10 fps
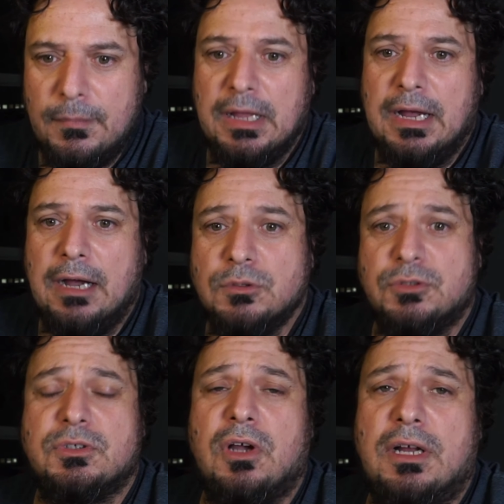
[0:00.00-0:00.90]

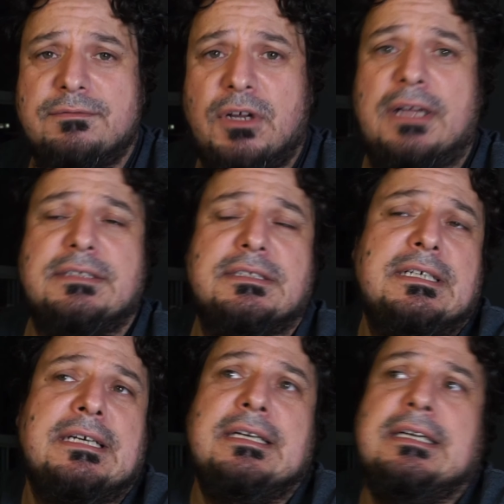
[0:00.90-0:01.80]
which was kind of nice.
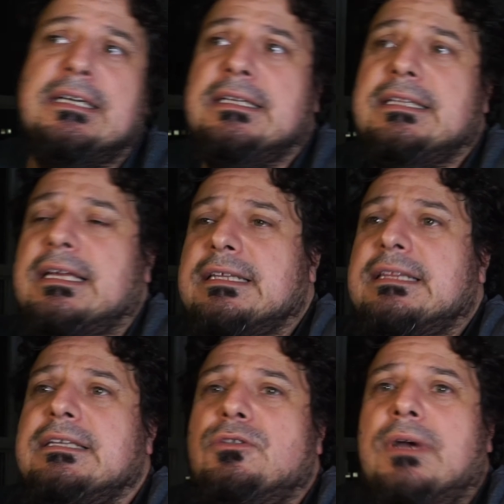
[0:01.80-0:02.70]
The other
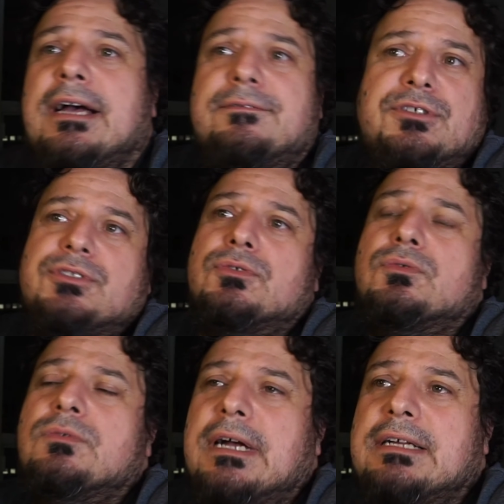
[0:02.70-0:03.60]
thing you have to
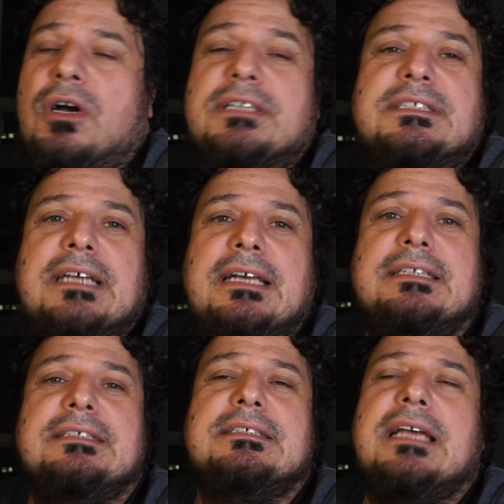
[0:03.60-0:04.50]
do, and I say
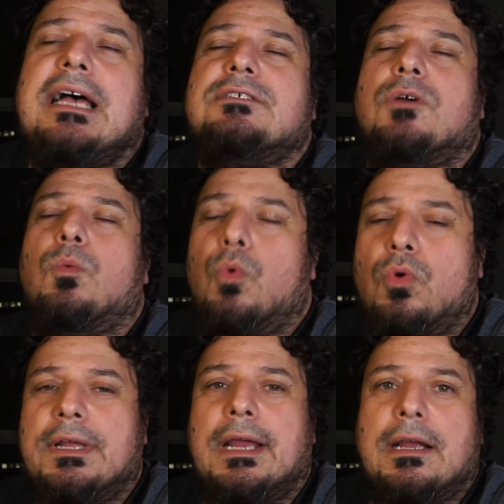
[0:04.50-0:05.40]
this as a
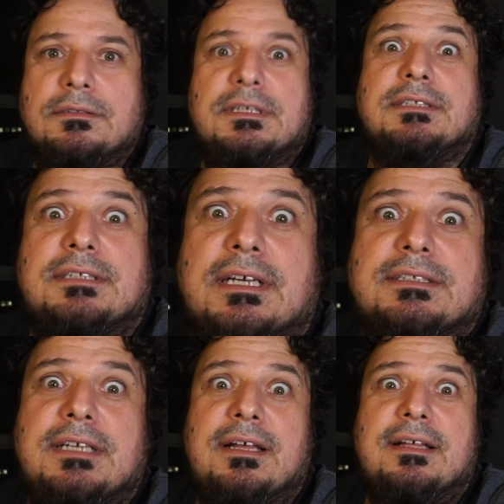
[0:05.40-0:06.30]
warning, dun
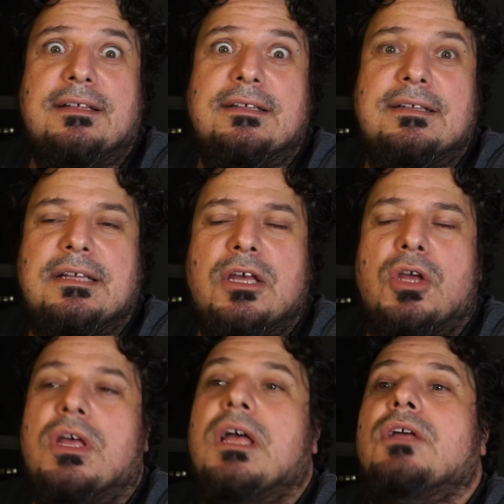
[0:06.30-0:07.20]
dun dun,
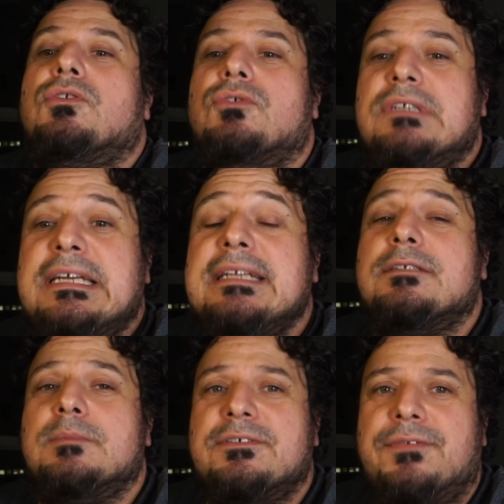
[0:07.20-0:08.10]
you need a
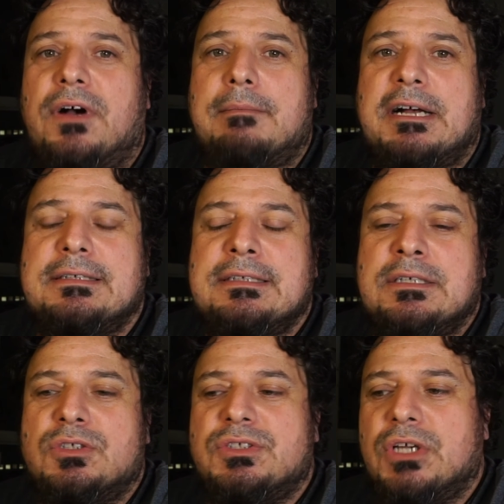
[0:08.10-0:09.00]
little bit of fiber.
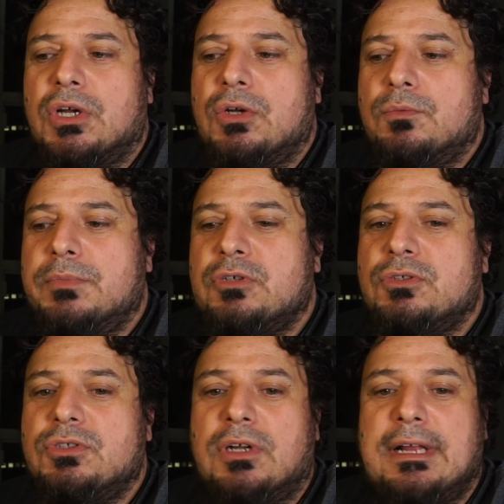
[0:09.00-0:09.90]
So
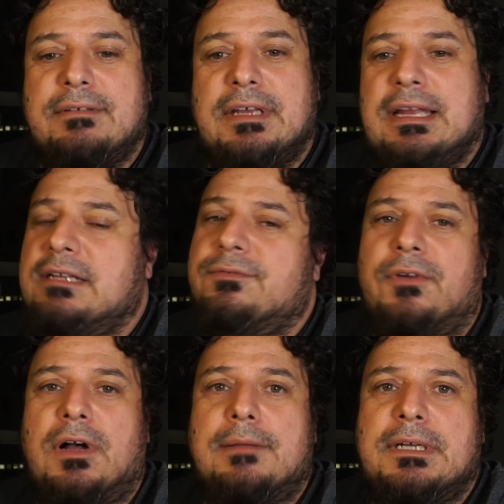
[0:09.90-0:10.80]
because you're not having any
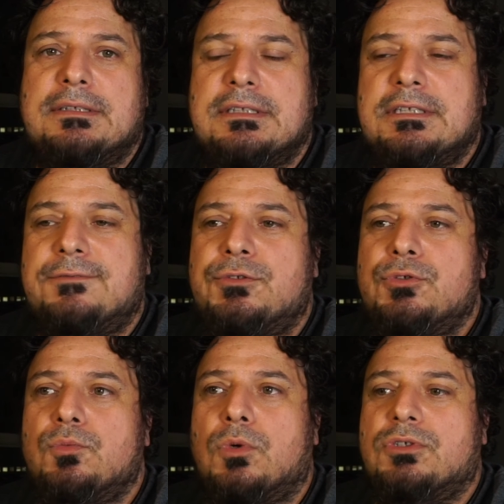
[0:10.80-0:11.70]
fiber, if
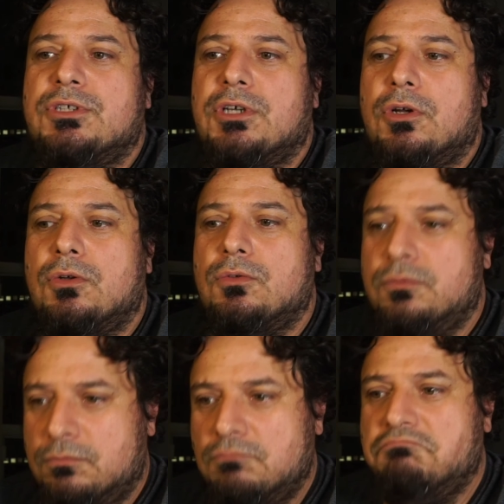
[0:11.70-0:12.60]
you want to go
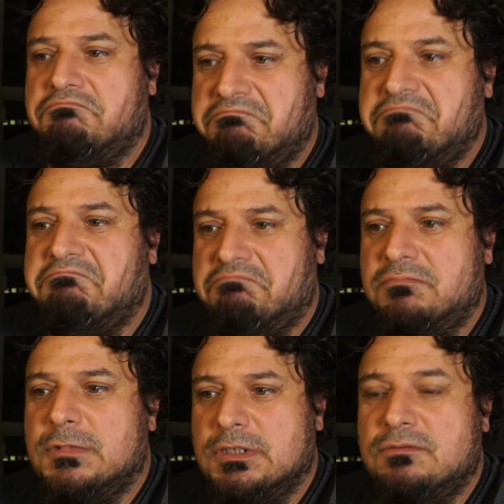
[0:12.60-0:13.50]

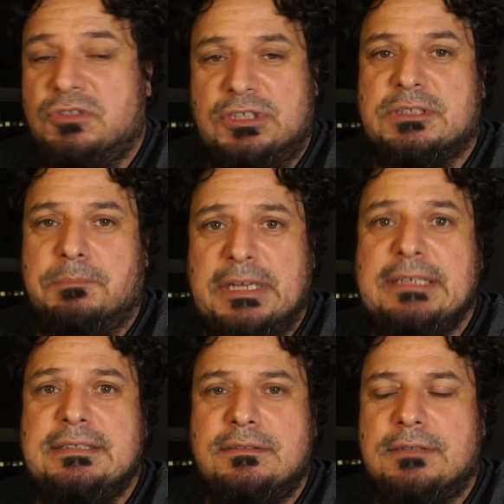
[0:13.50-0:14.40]
the just
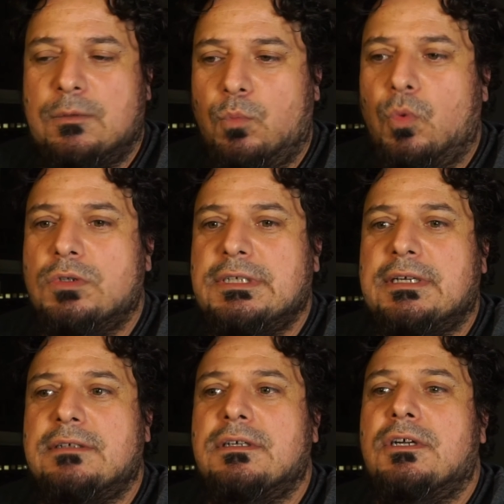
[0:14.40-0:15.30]
meat and
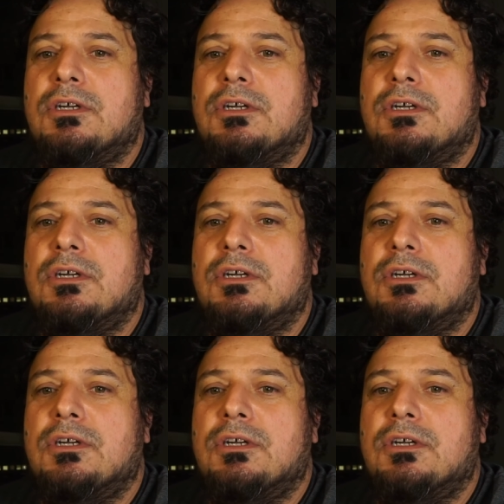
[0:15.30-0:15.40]
water